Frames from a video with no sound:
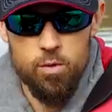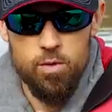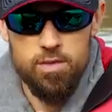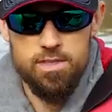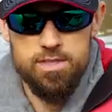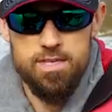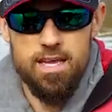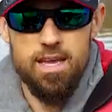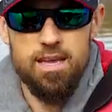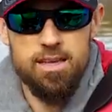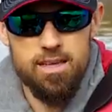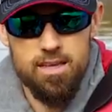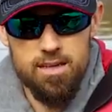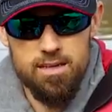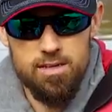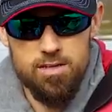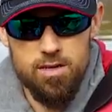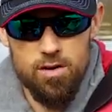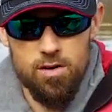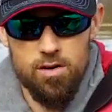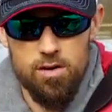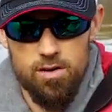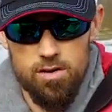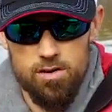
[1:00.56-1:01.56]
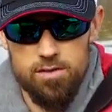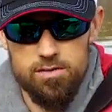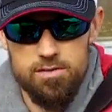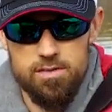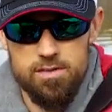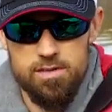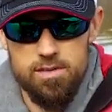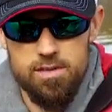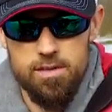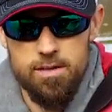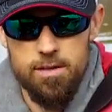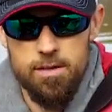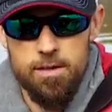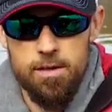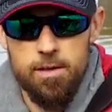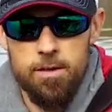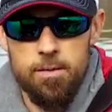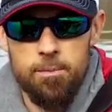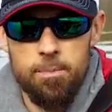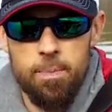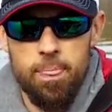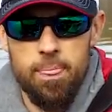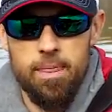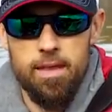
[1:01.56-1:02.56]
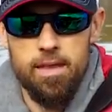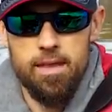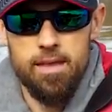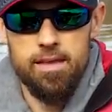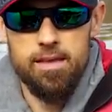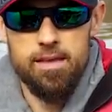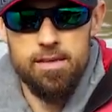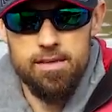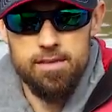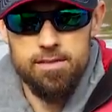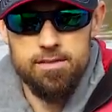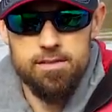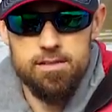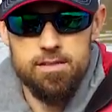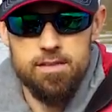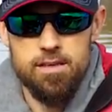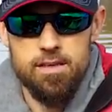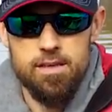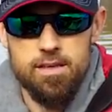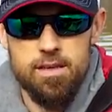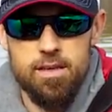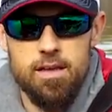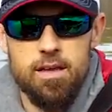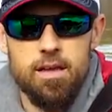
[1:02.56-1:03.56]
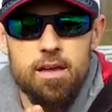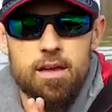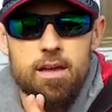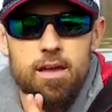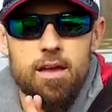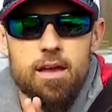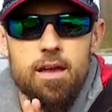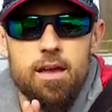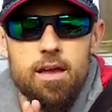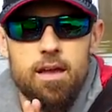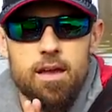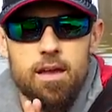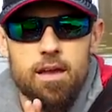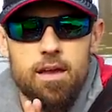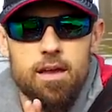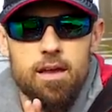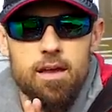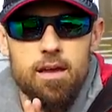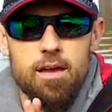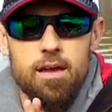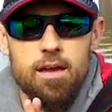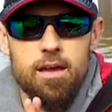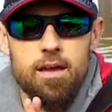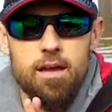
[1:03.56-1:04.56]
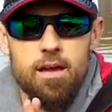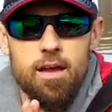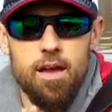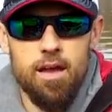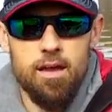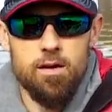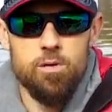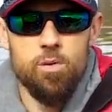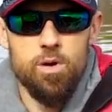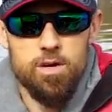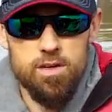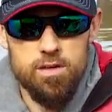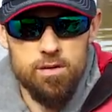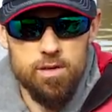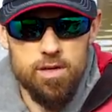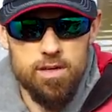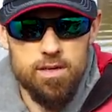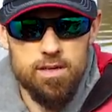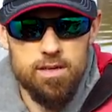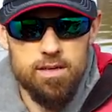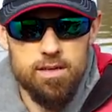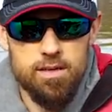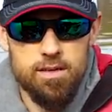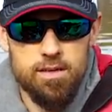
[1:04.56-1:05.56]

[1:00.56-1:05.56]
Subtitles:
when taking turns is, how do I do it?